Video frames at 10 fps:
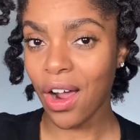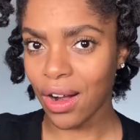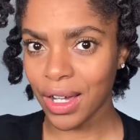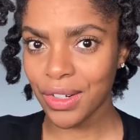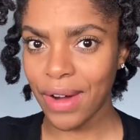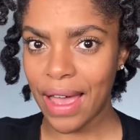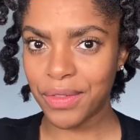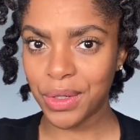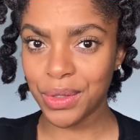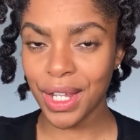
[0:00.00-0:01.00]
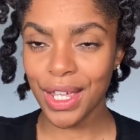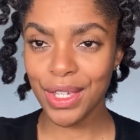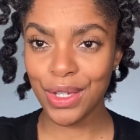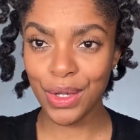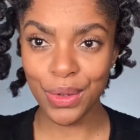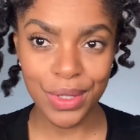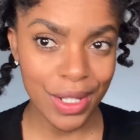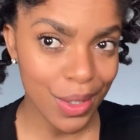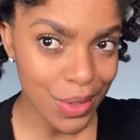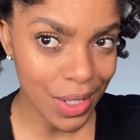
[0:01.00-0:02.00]
are unraveled, you see
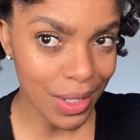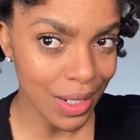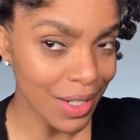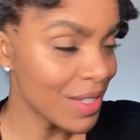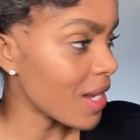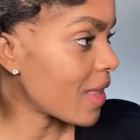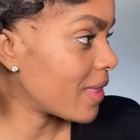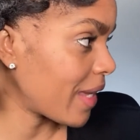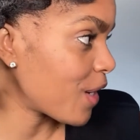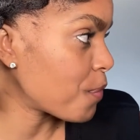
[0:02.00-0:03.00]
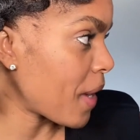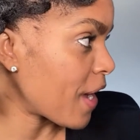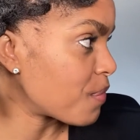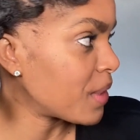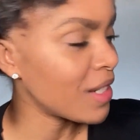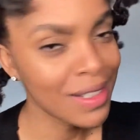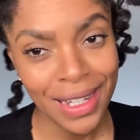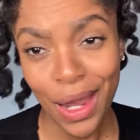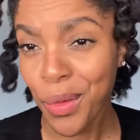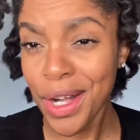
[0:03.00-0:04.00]
those curls, they're popping,
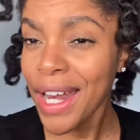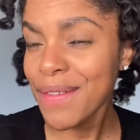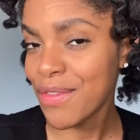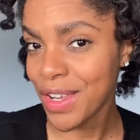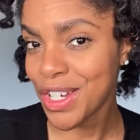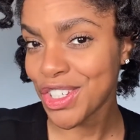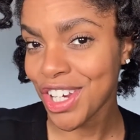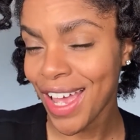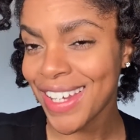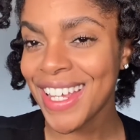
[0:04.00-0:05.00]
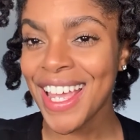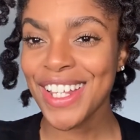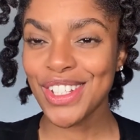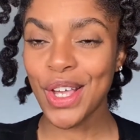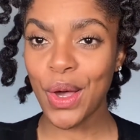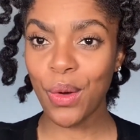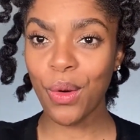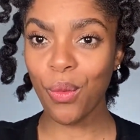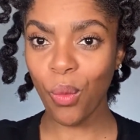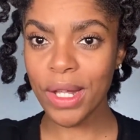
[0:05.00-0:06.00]
and we're not even finished yet. So
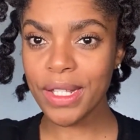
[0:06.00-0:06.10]
once